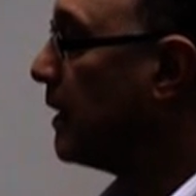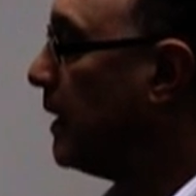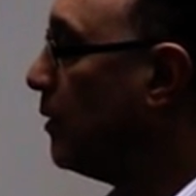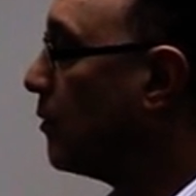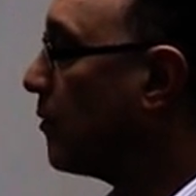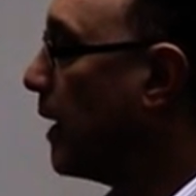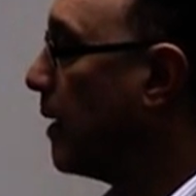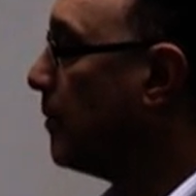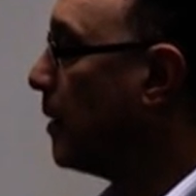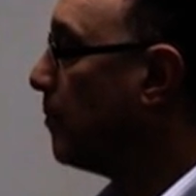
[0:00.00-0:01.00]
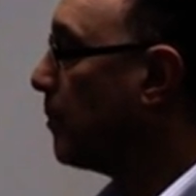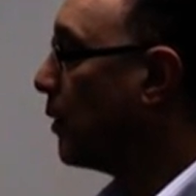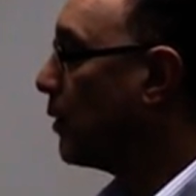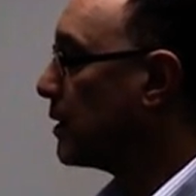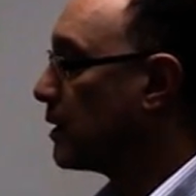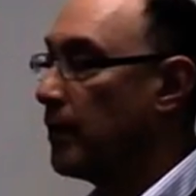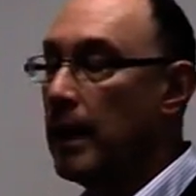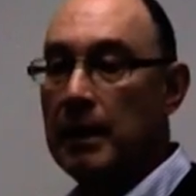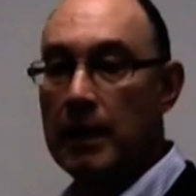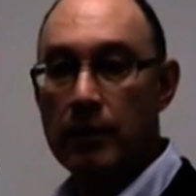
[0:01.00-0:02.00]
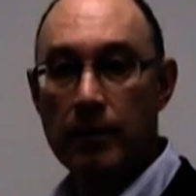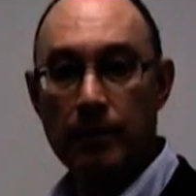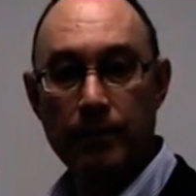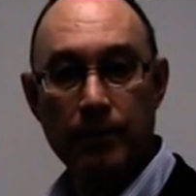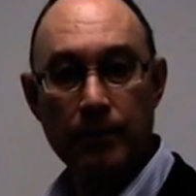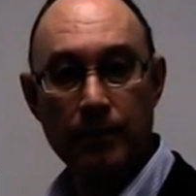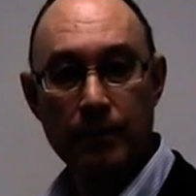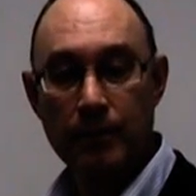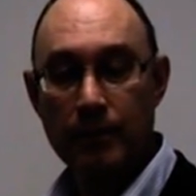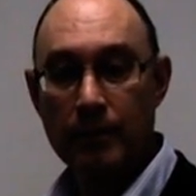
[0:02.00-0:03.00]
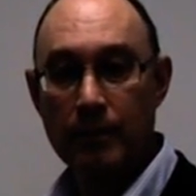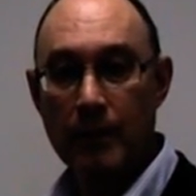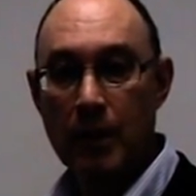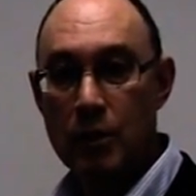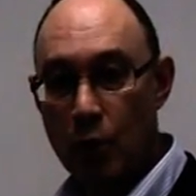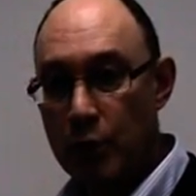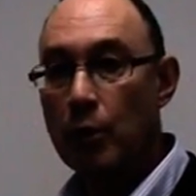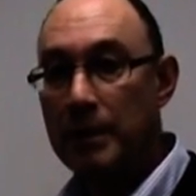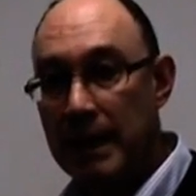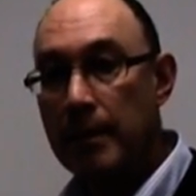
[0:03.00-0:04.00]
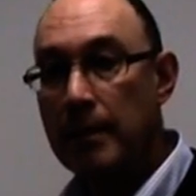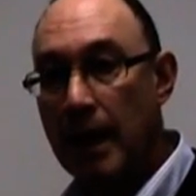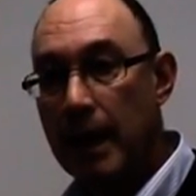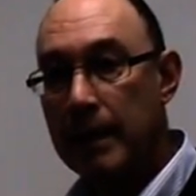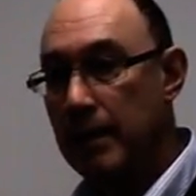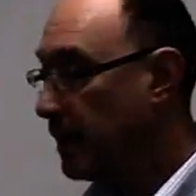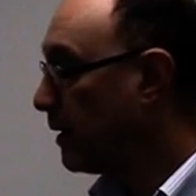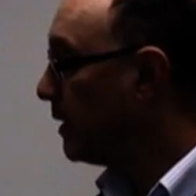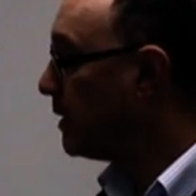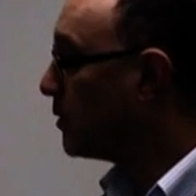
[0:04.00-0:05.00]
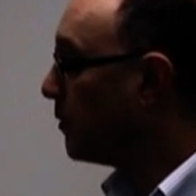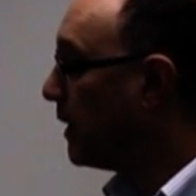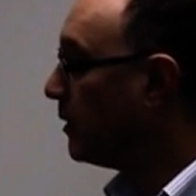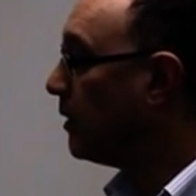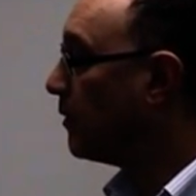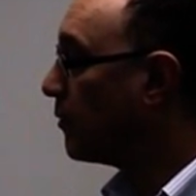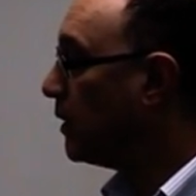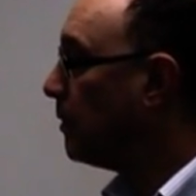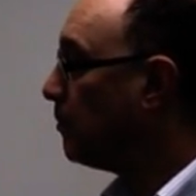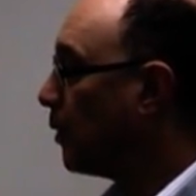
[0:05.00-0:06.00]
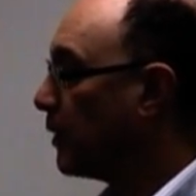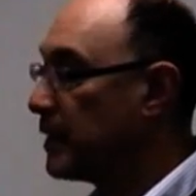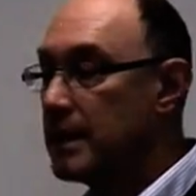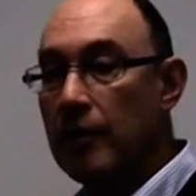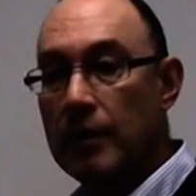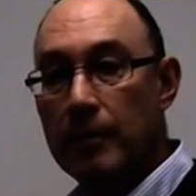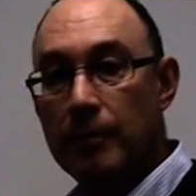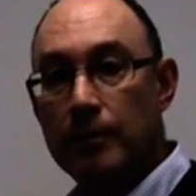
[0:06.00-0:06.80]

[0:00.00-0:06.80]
kg per square meter. So your BMI is 23.7.